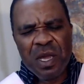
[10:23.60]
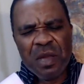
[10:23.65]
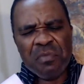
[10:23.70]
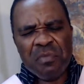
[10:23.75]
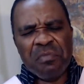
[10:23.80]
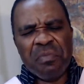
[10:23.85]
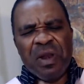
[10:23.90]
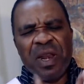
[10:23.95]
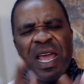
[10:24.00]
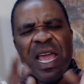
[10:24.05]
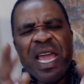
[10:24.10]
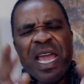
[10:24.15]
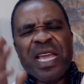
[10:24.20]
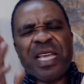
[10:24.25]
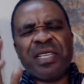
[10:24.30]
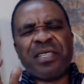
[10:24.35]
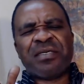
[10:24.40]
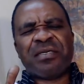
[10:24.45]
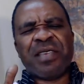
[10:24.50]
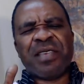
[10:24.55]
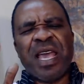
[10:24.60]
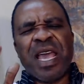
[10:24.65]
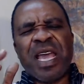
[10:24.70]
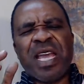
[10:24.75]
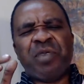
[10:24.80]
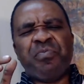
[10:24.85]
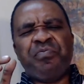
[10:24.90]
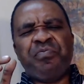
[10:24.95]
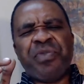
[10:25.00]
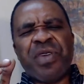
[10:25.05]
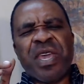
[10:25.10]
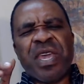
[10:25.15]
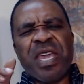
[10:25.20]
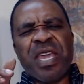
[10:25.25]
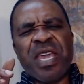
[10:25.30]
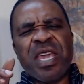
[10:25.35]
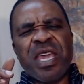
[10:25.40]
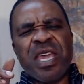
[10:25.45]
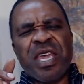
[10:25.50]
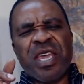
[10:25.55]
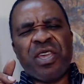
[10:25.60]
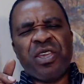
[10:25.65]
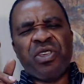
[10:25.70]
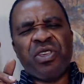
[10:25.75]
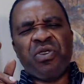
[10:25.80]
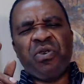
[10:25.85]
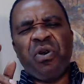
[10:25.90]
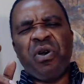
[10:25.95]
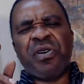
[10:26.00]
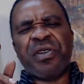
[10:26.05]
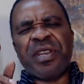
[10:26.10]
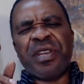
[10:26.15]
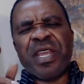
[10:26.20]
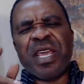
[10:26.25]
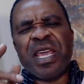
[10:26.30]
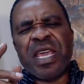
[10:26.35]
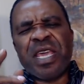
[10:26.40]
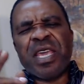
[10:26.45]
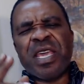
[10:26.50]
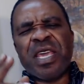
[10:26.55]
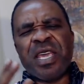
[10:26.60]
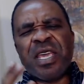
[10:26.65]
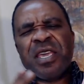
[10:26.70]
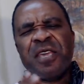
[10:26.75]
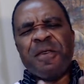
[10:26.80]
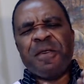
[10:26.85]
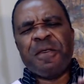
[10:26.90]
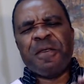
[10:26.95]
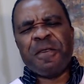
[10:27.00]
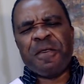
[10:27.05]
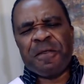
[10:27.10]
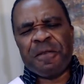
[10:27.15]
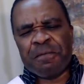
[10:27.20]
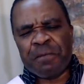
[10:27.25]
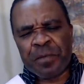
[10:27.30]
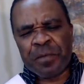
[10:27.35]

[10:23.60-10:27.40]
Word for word: Blessed be your name.